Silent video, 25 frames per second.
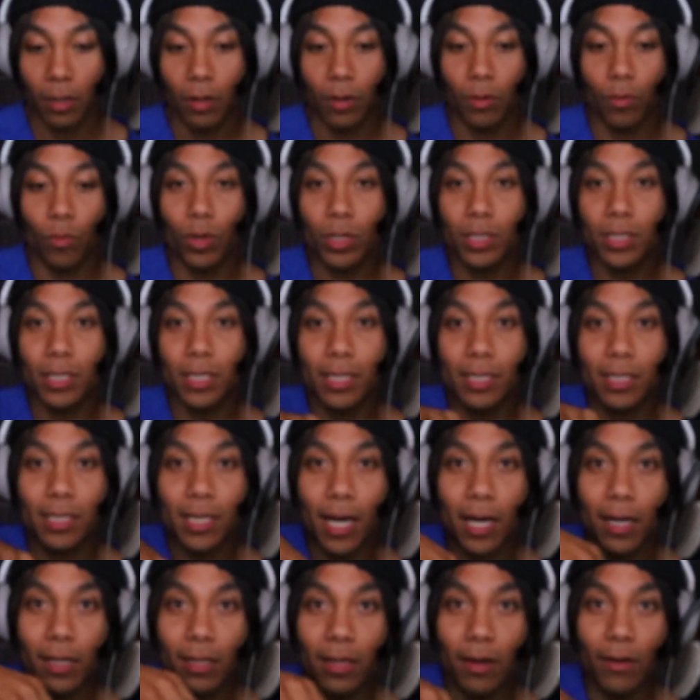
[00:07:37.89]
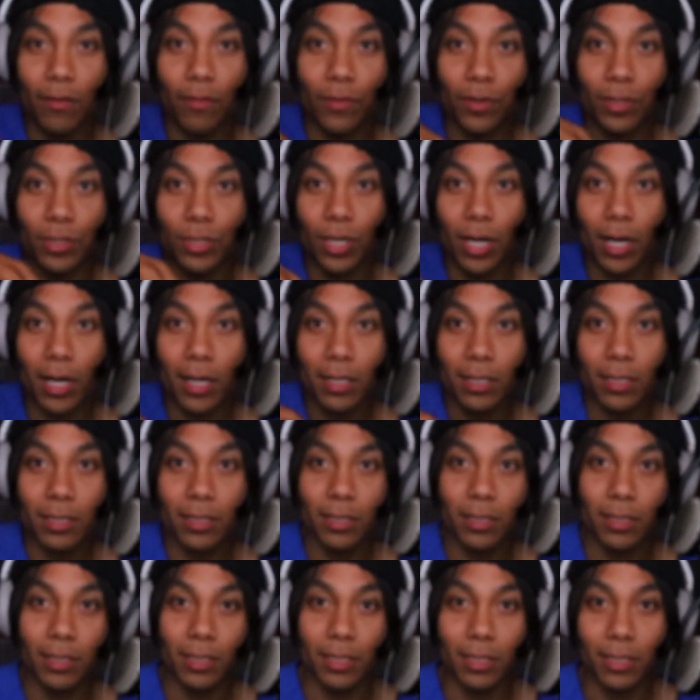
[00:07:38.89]
what's inside of that
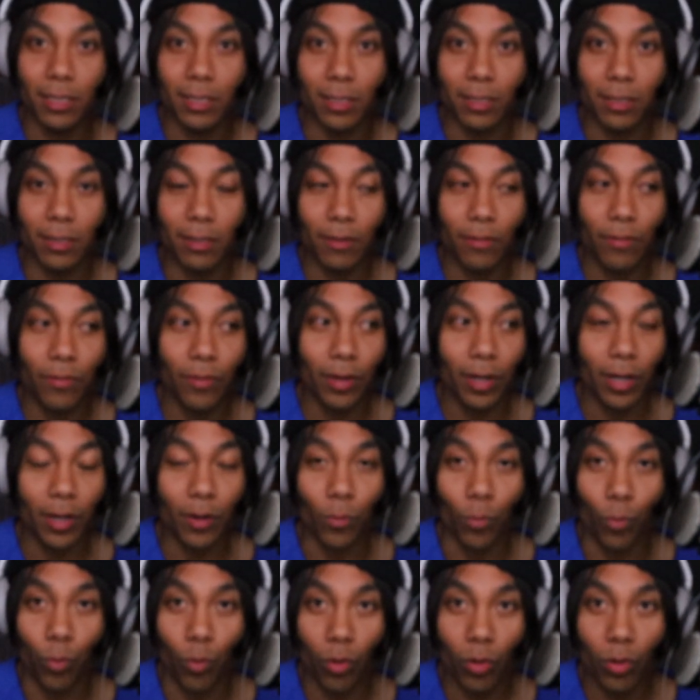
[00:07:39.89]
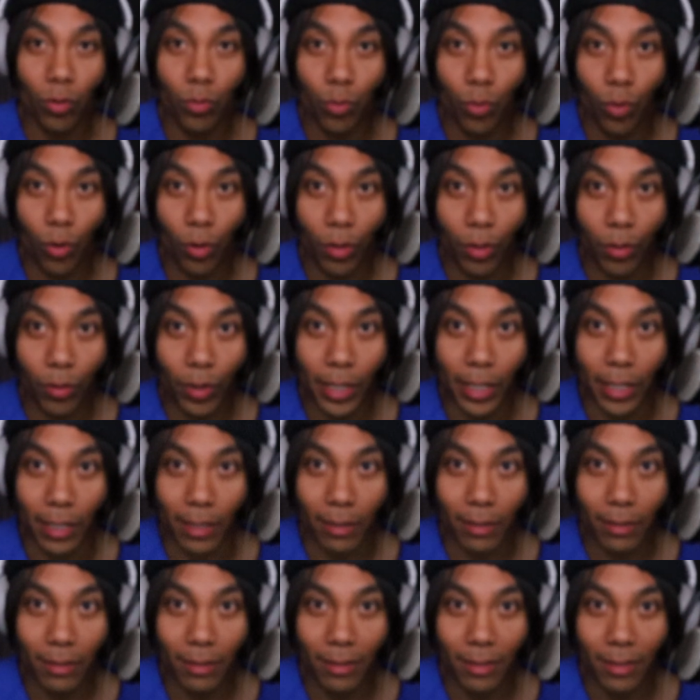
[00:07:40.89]
vagina is a freaking World War III.
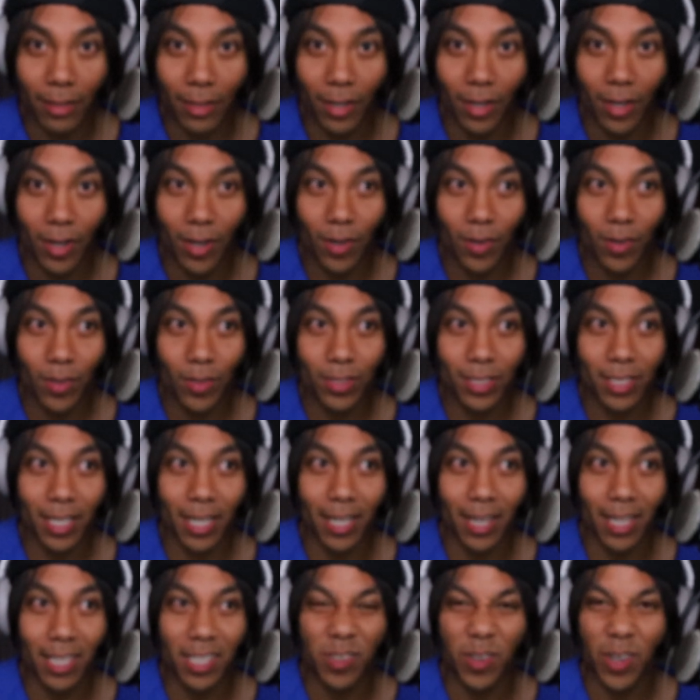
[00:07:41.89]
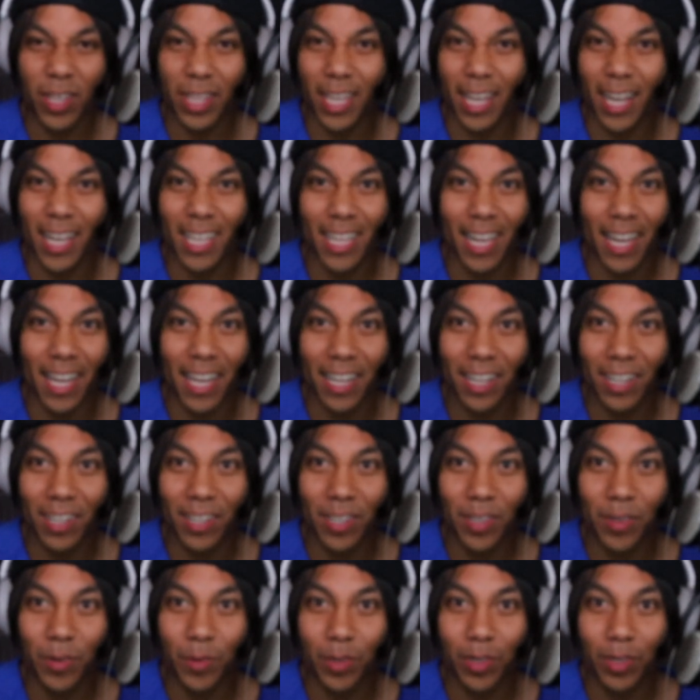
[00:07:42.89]
You know, it's like, that's why they get
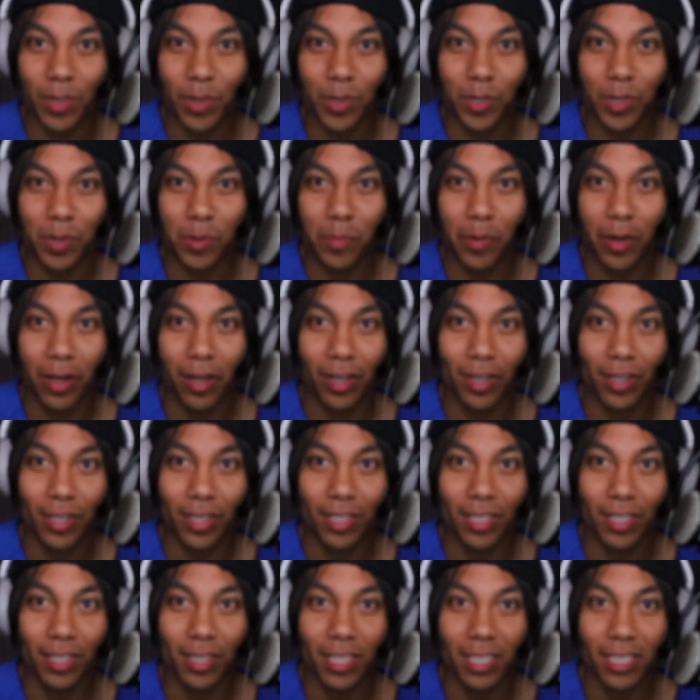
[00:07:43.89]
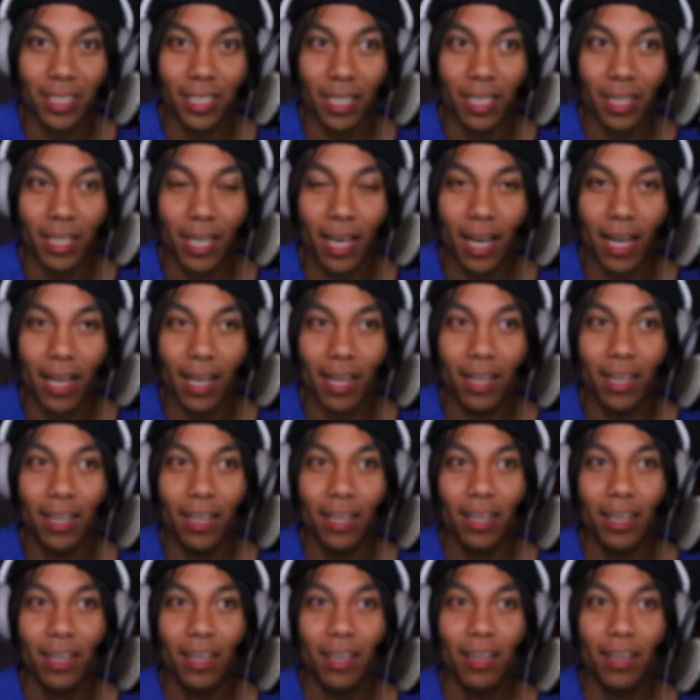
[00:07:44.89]
angry when they're on their period and things like that.
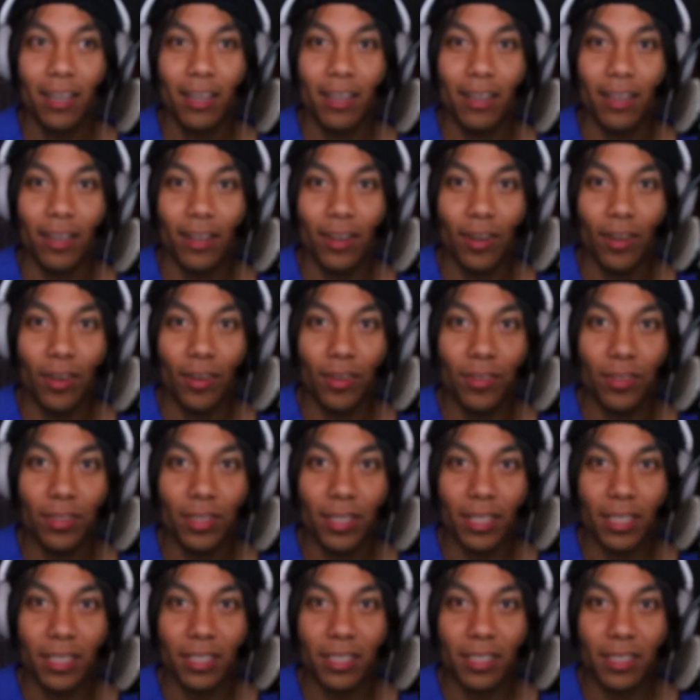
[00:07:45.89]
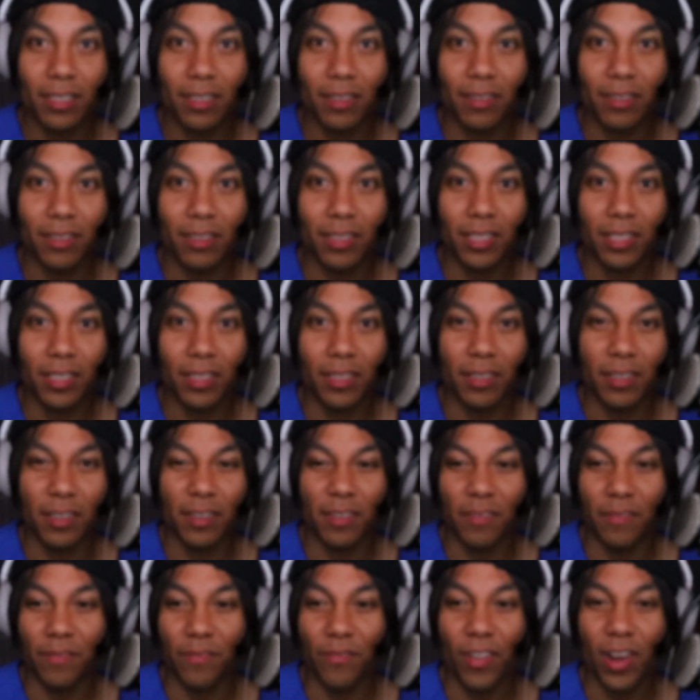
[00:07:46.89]
You know, it's
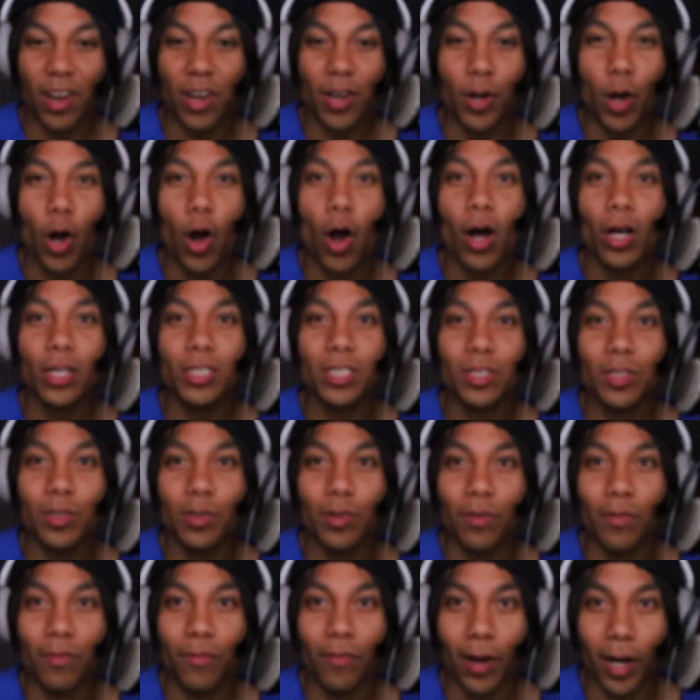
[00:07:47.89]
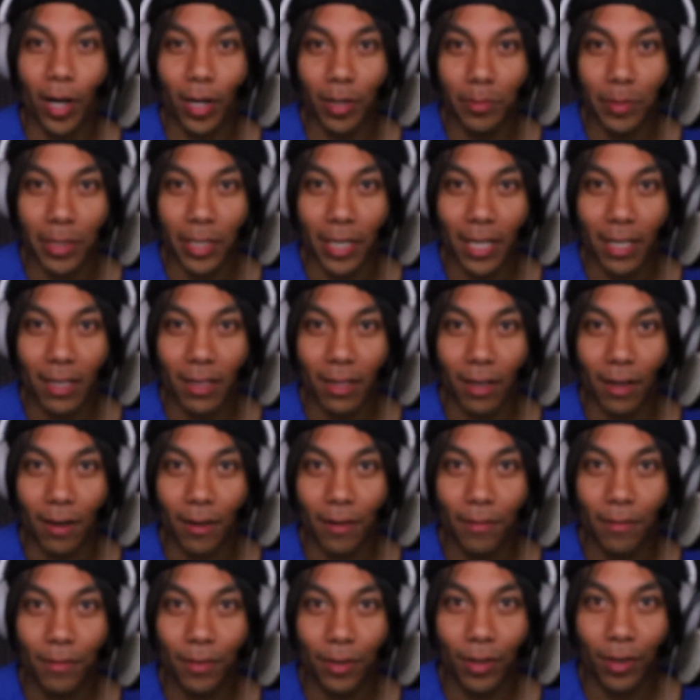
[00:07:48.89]
a very hostile environment in
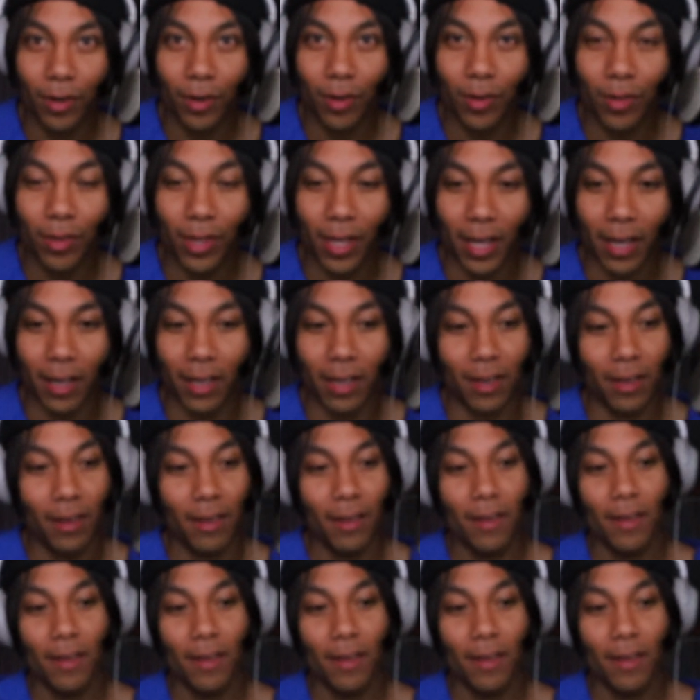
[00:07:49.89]
there. You know, like,